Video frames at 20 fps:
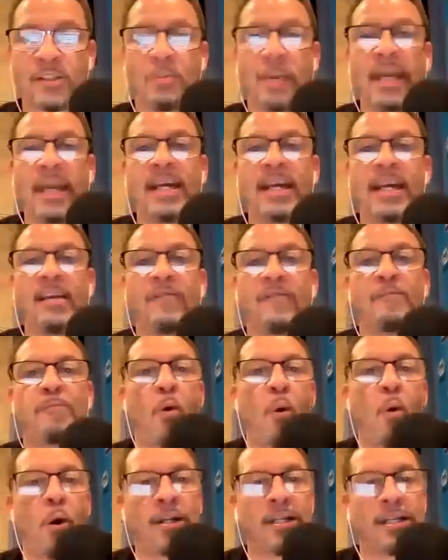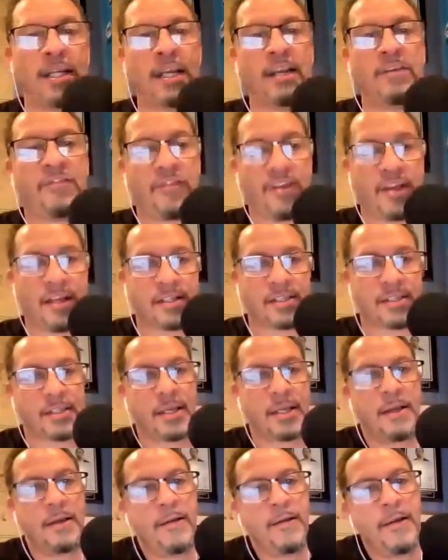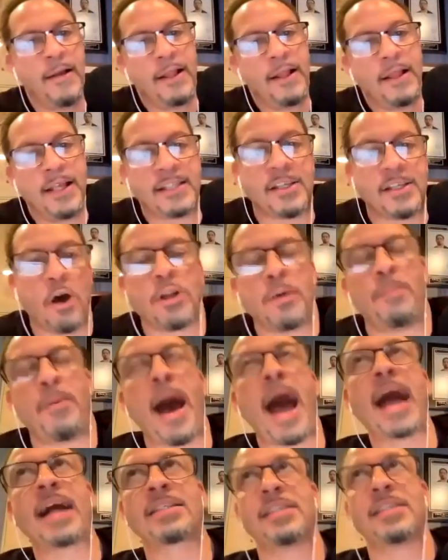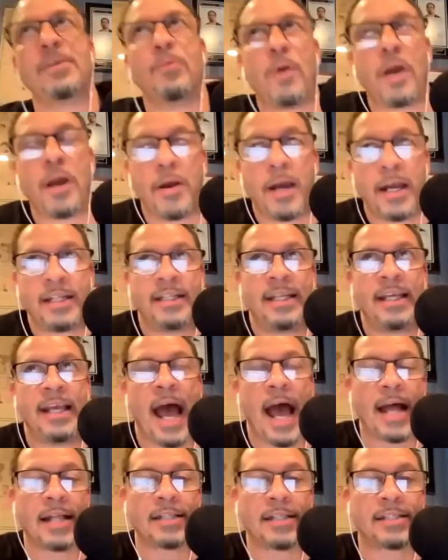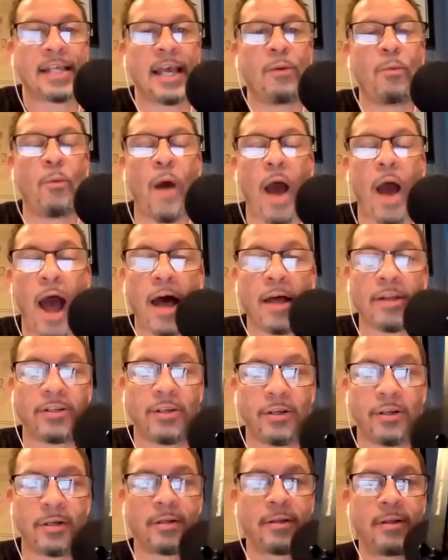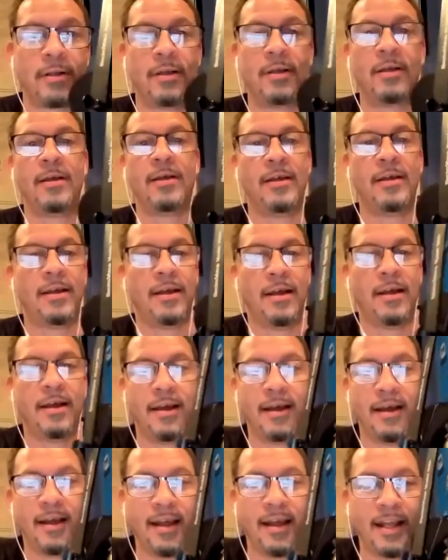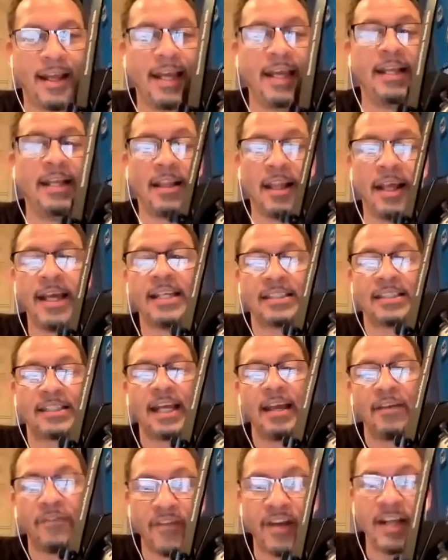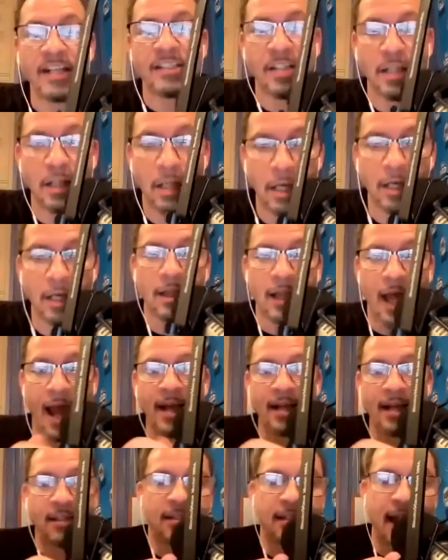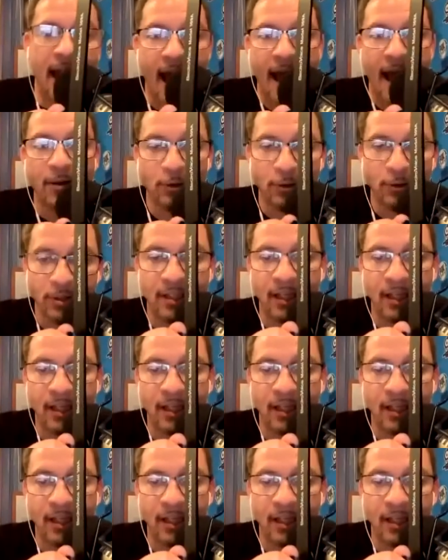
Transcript: Speaking of poor defense, let's go to boxing where uh, Deontay Wilder he his defense looked like Seattle's